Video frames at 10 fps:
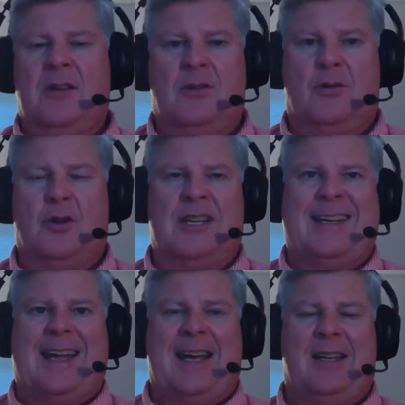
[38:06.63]
you're
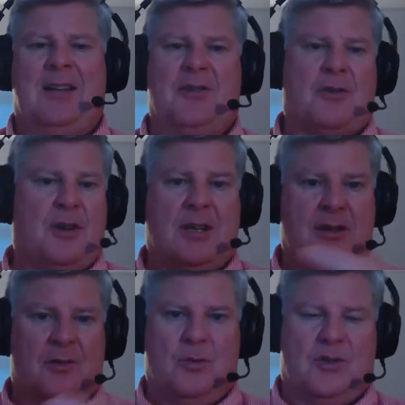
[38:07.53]
looking at and turn it
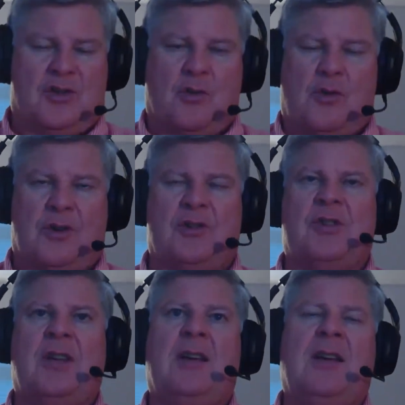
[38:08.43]
into a source,